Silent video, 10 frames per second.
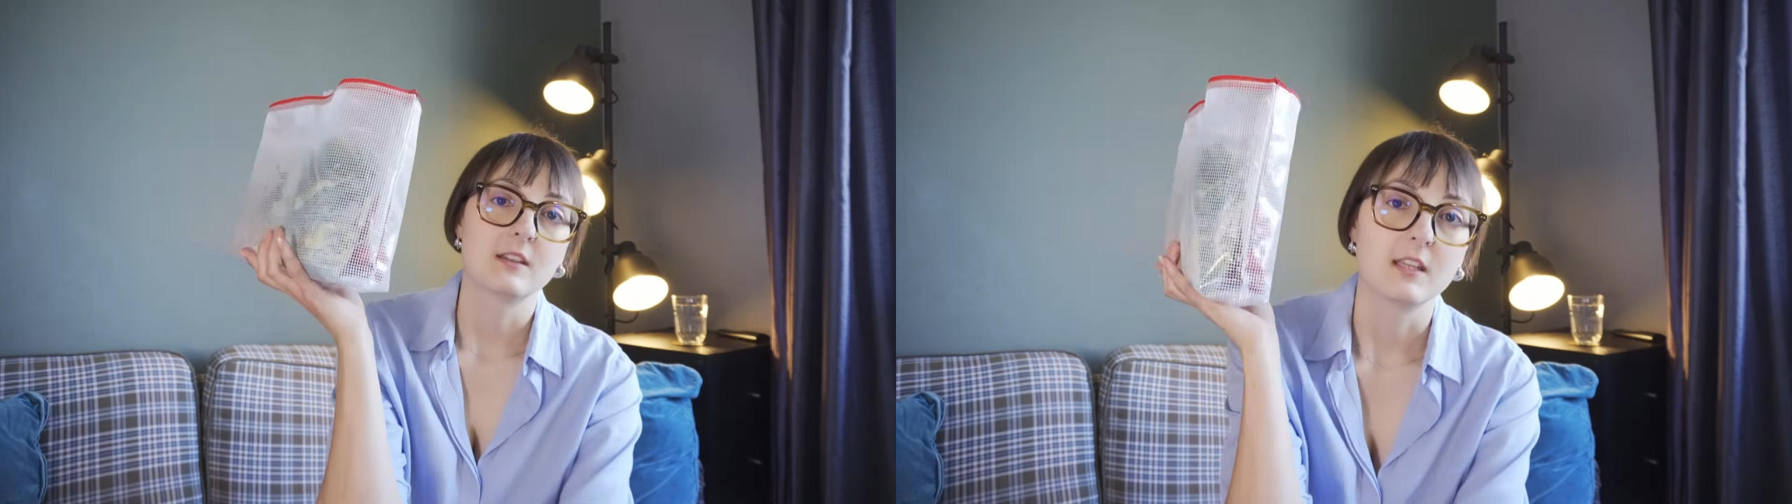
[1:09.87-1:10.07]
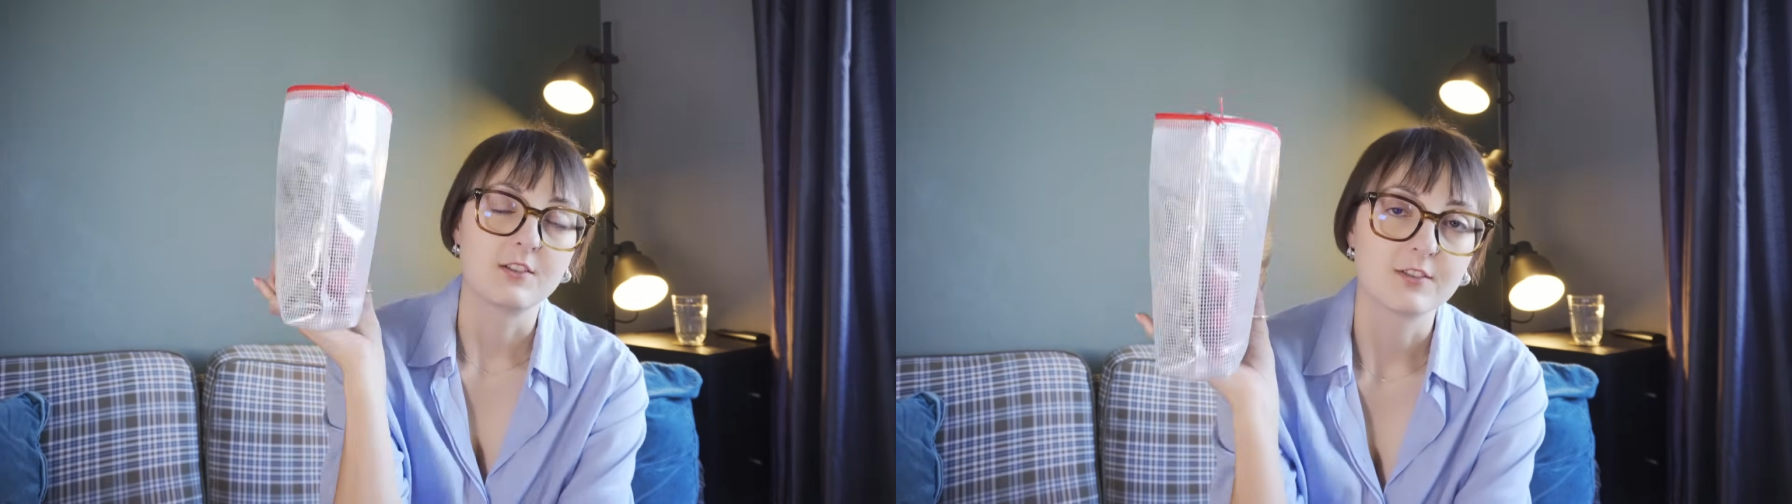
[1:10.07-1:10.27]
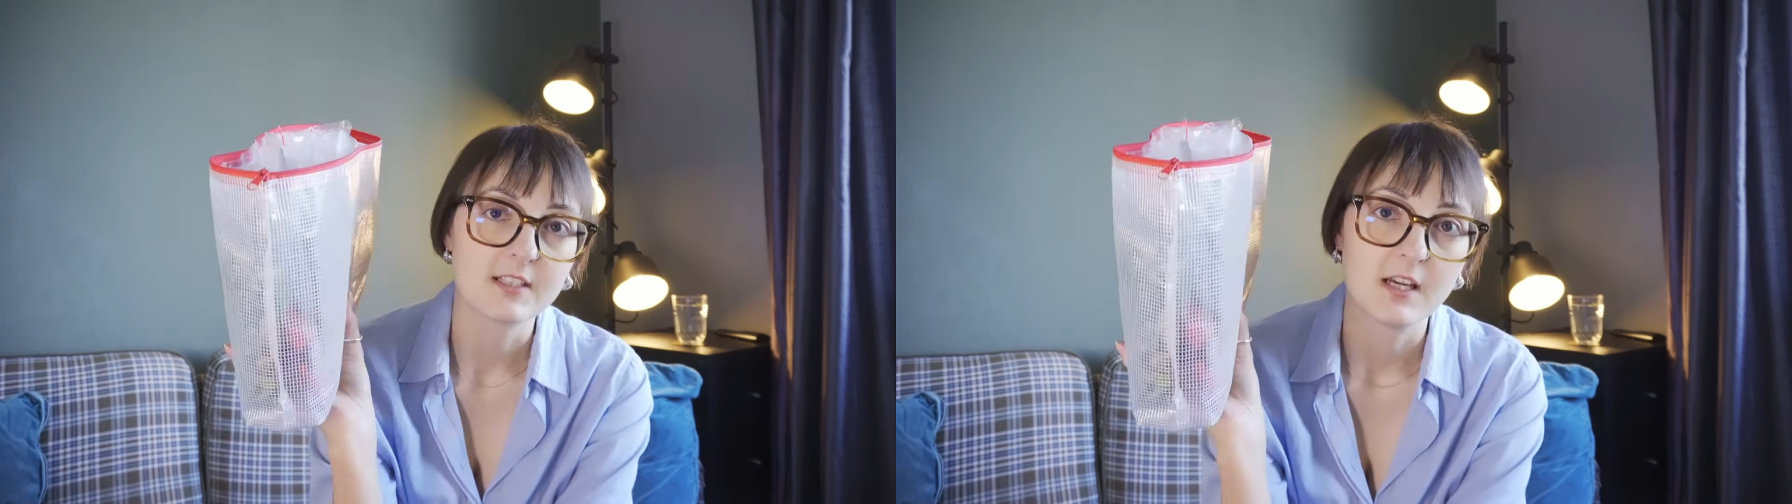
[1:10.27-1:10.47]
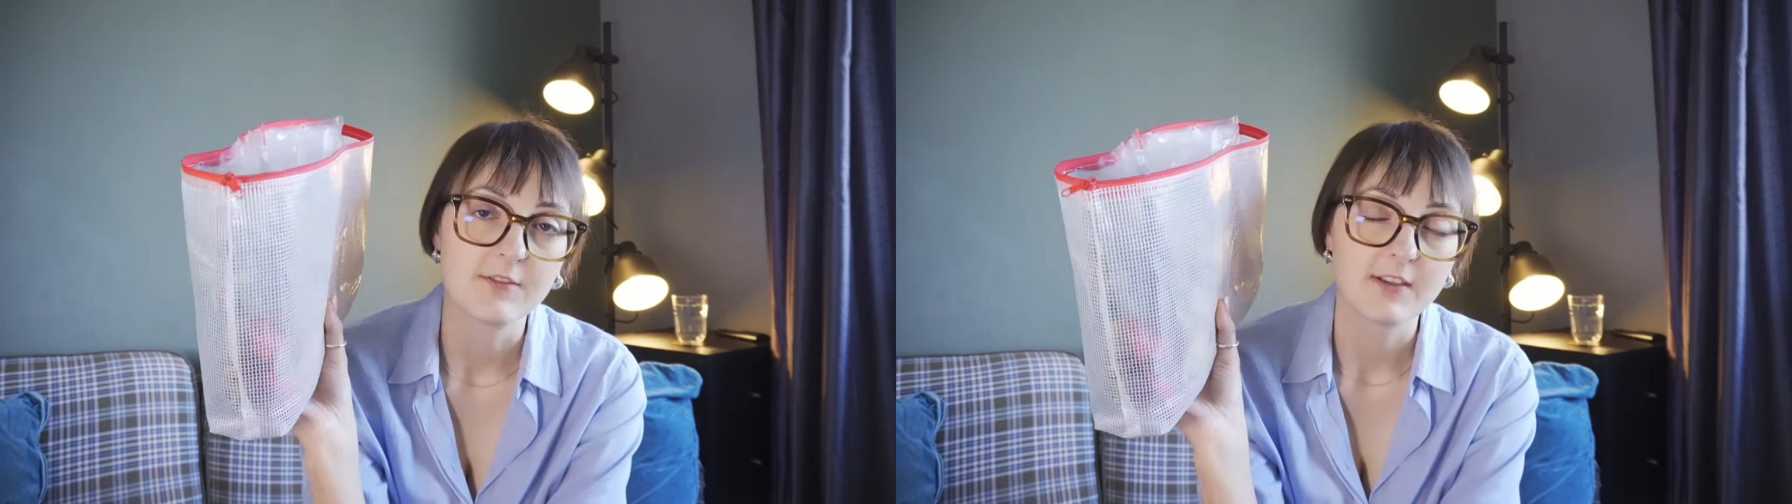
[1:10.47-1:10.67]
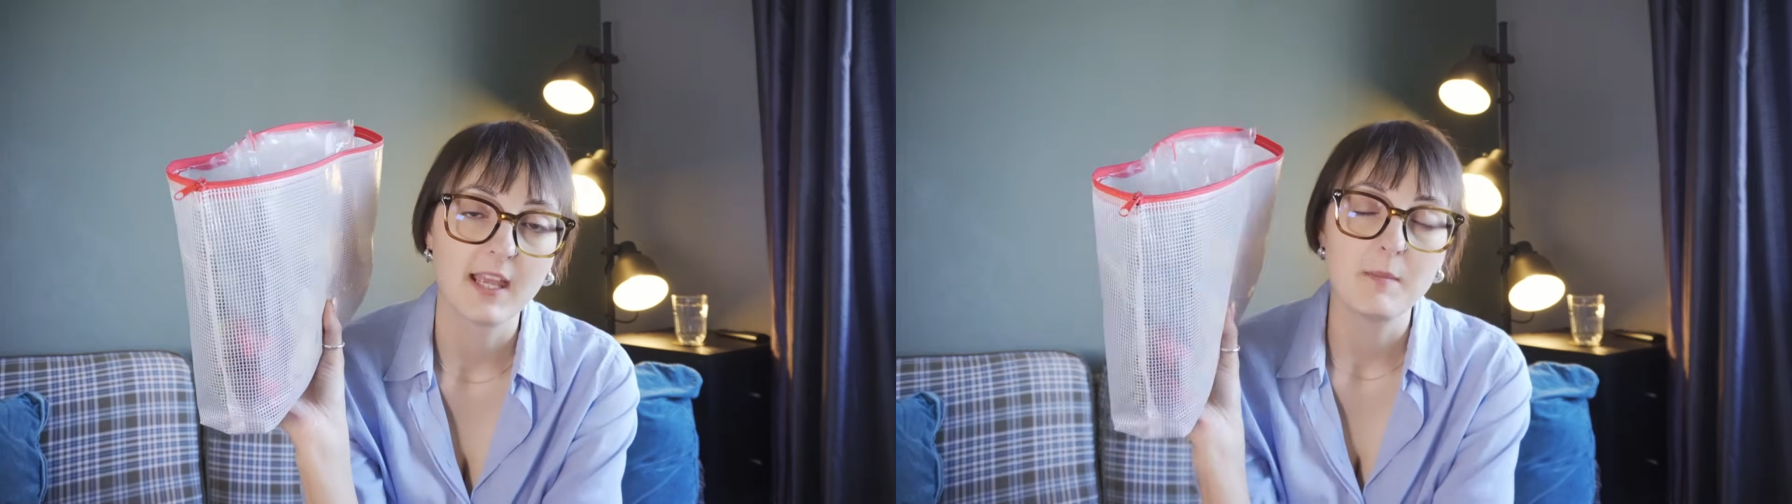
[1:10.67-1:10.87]
they just kind
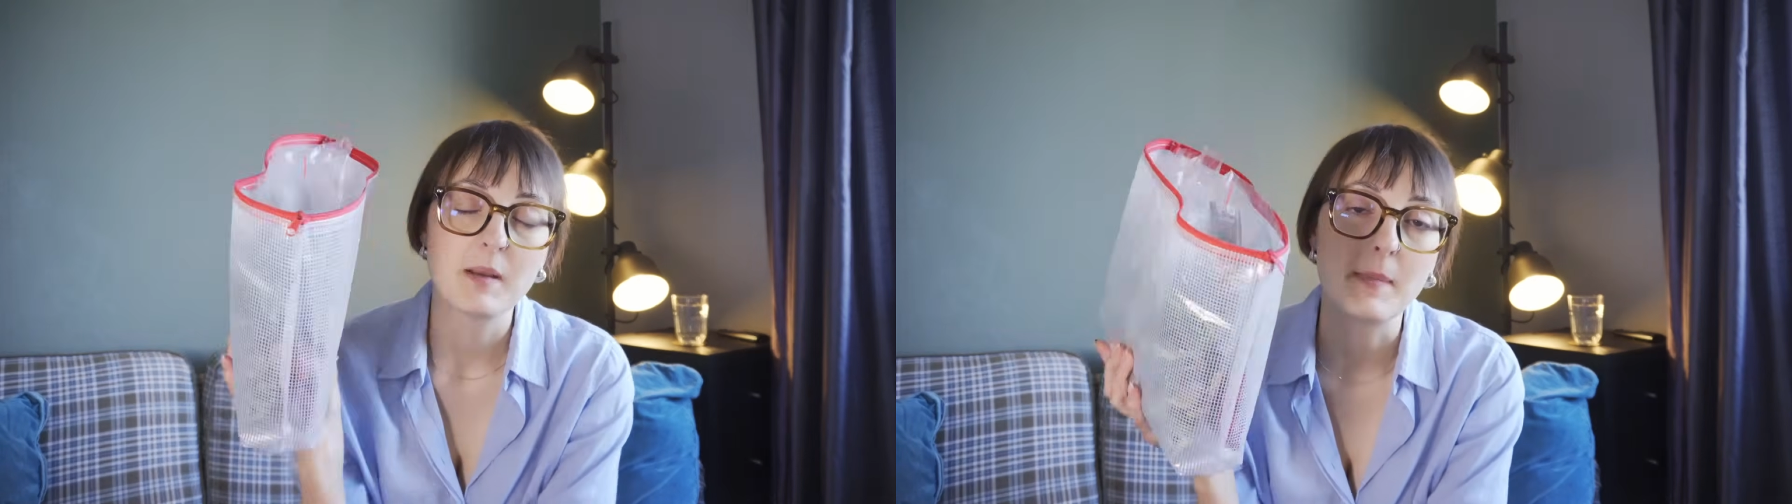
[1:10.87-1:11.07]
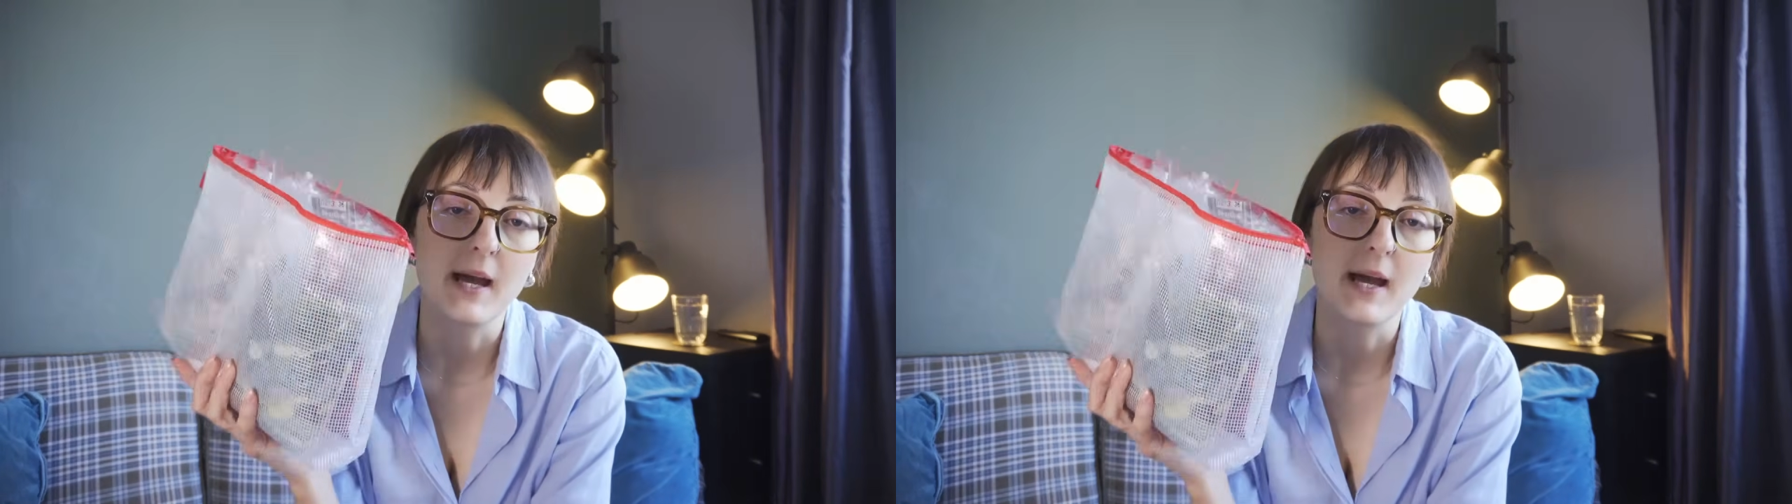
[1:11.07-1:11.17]
of came in a